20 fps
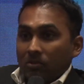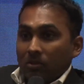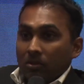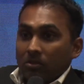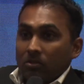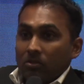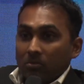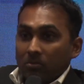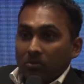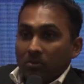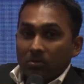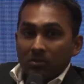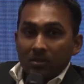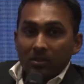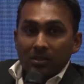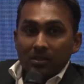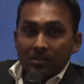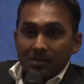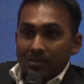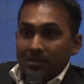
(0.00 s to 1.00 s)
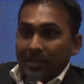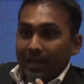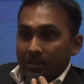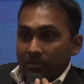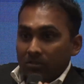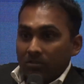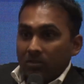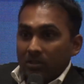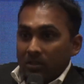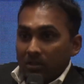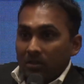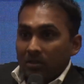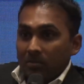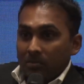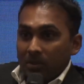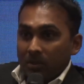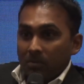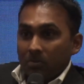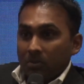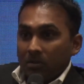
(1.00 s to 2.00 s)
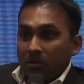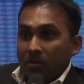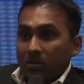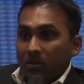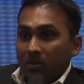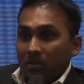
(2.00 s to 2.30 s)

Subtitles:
not commodities, it's actually the people.